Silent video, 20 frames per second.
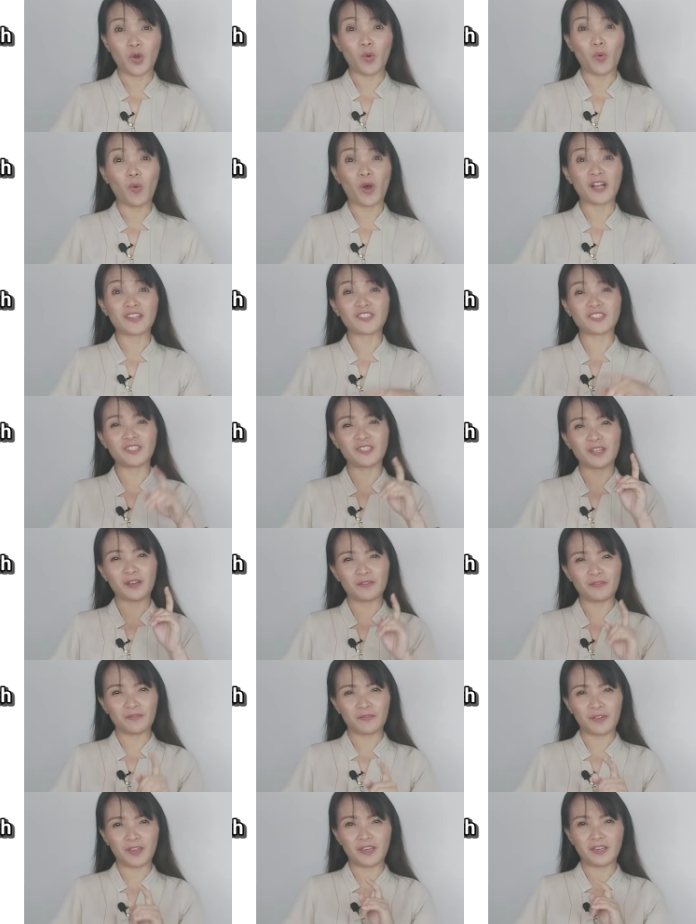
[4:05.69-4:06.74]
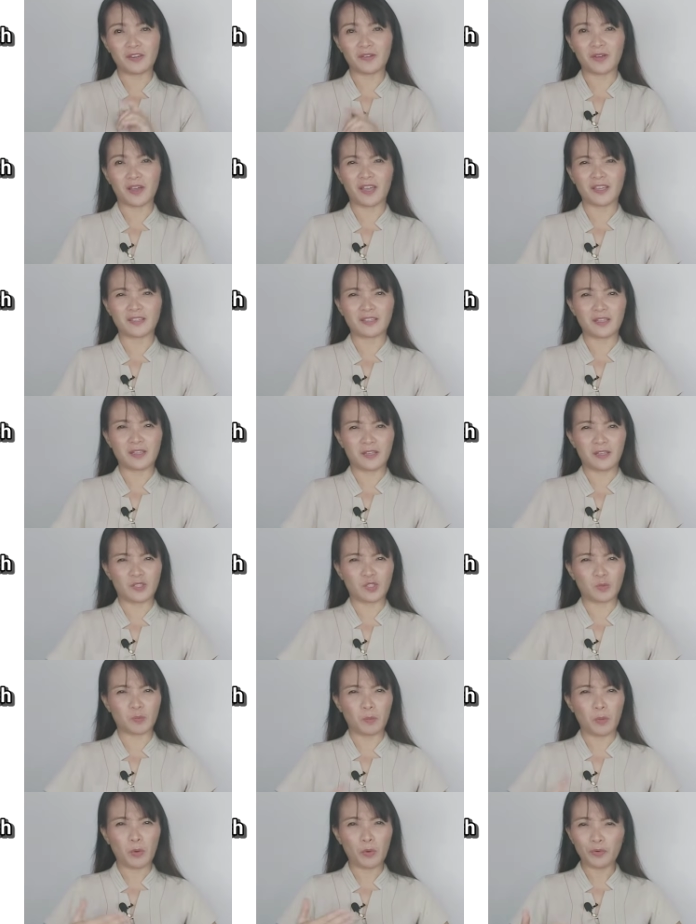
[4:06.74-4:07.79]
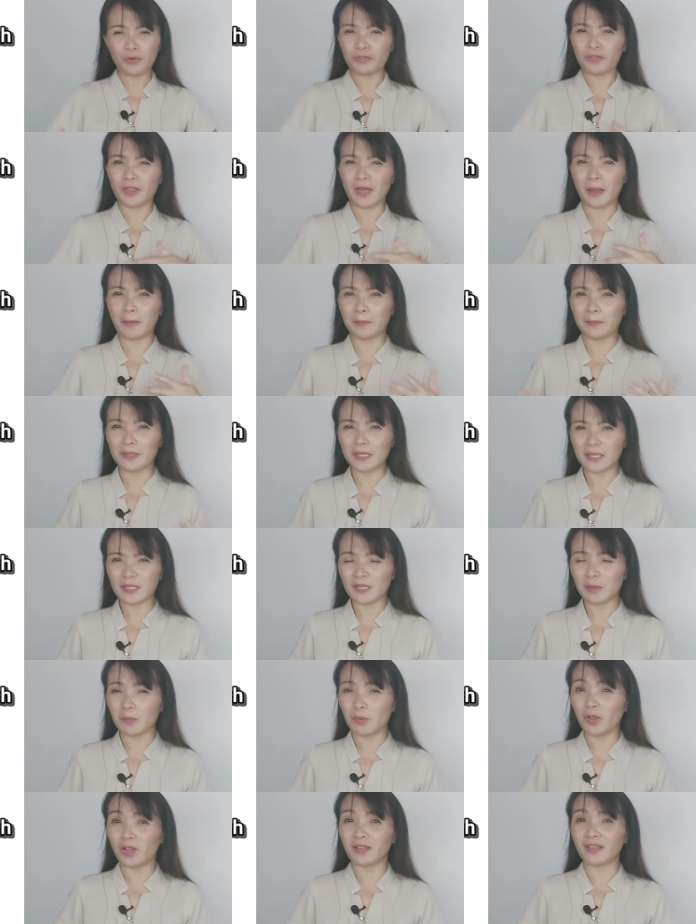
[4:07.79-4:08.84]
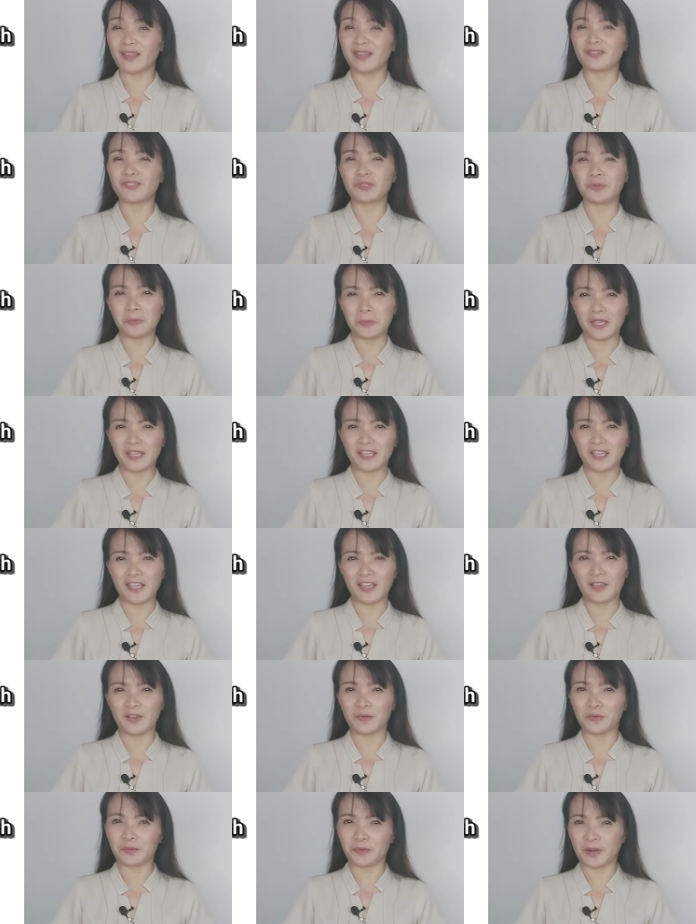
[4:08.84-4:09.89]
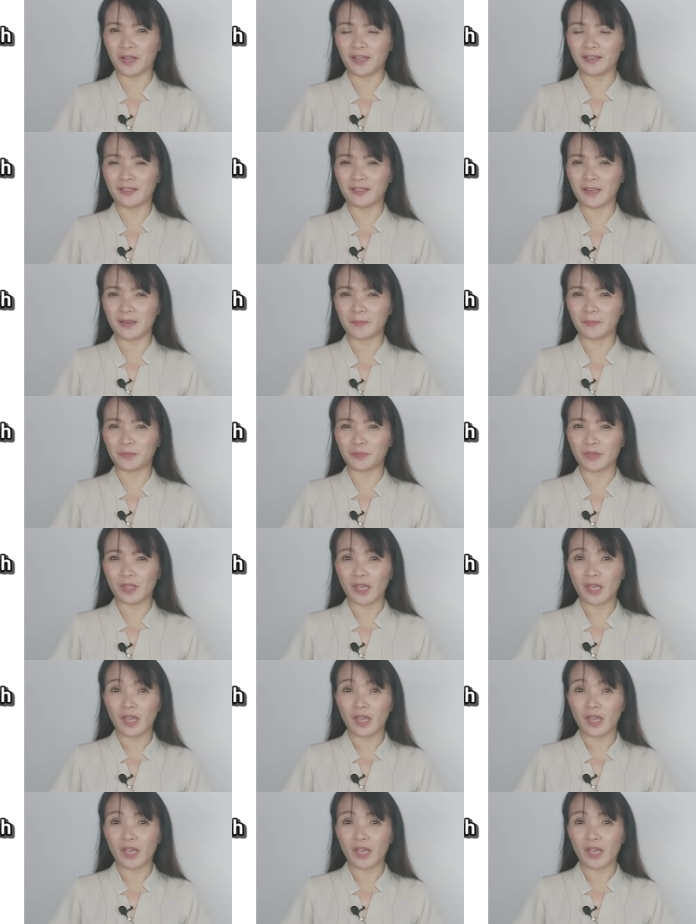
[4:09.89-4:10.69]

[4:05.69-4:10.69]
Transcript: Watch that video as it is both applicable in speaking and writing.